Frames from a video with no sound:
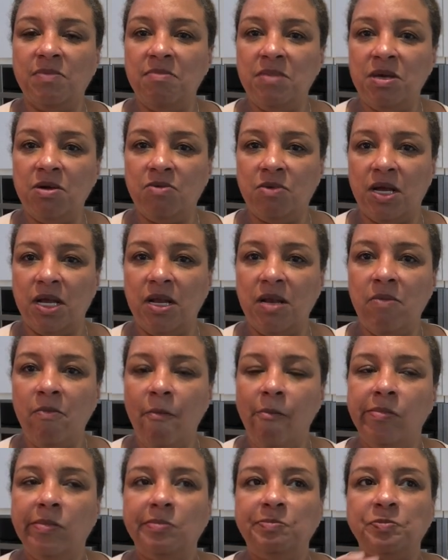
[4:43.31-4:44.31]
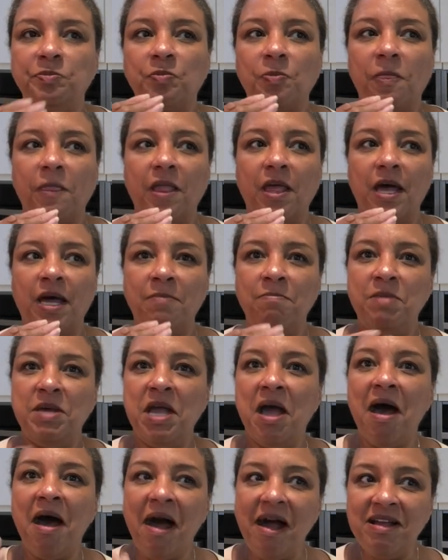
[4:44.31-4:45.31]
mirin and
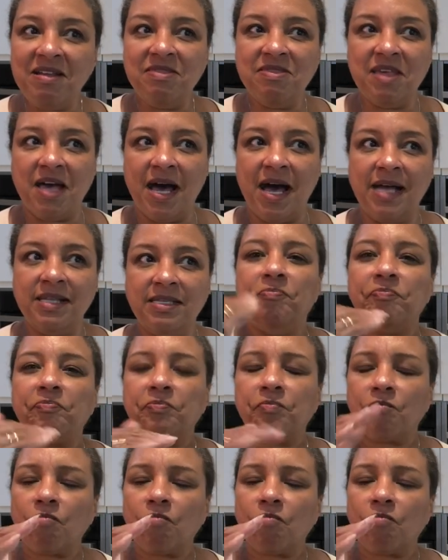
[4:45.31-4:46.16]
behind that,